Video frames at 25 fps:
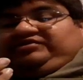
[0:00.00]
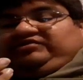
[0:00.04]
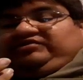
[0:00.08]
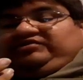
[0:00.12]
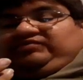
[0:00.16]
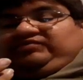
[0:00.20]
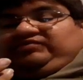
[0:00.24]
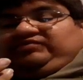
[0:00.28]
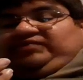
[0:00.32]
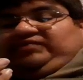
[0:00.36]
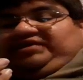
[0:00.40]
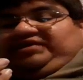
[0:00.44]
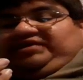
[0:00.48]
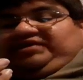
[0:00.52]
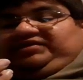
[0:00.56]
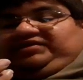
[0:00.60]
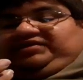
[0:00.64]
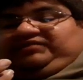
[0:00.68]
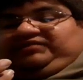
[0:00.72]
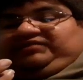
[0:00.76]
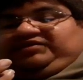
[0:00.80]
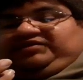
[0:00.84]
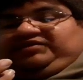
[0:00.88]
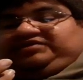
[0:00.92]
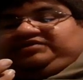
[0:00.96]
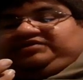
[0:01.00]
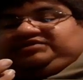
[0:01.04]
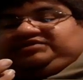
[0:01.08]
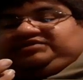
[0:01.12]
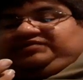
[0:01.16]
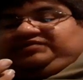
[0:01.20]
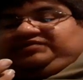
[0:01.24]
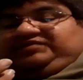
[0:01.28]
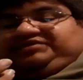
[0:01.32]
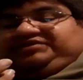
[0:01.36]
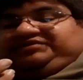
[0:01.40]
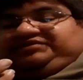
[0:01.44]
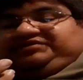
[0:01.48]
When Regard skill when
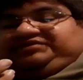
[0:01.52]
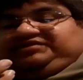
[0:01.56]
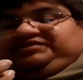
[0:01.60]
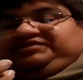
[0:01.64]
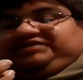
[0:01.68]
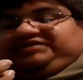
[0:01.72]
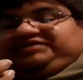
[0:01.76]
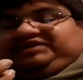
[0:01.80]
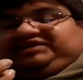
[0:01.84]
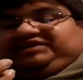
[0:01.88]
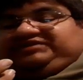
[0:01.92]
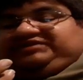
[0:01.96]
this unit attacks,